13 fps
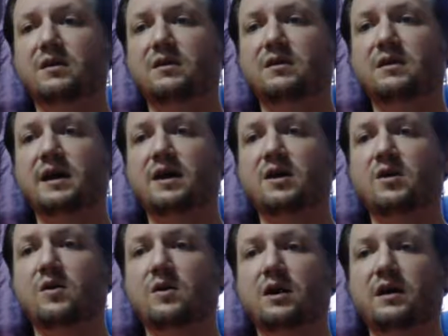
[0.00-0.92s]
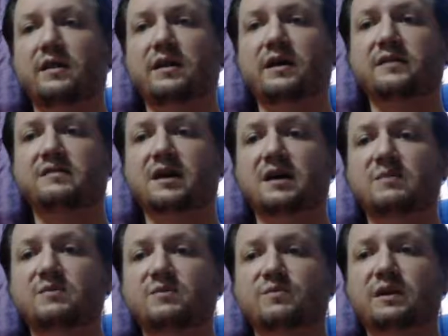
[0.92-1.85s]
Now, a lot of
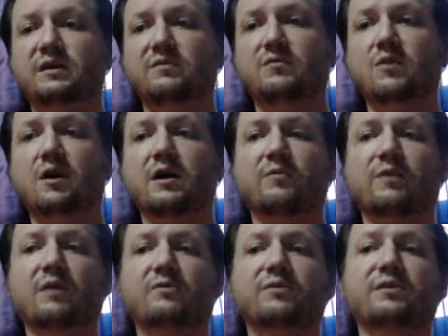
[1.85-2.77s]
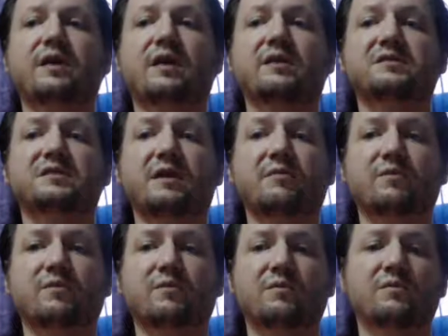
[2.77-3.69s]
times we can walk around with the knowledge that
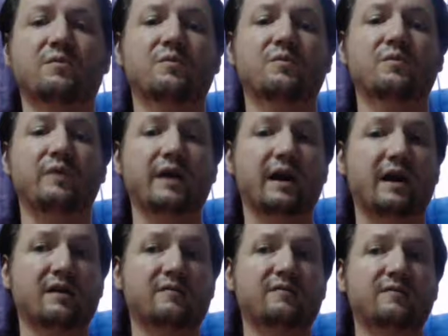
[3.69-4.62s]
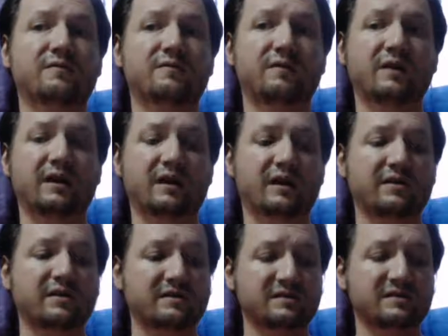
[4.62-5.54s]
we have, and I
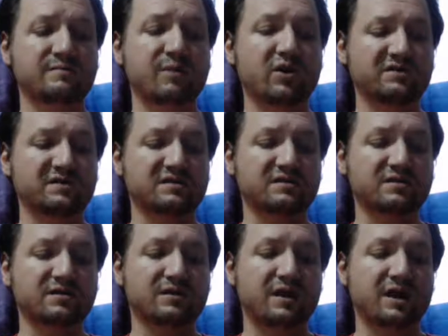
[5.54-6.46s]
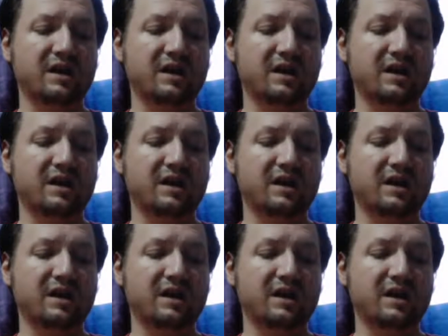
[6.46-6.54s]
think this is Paul's concern,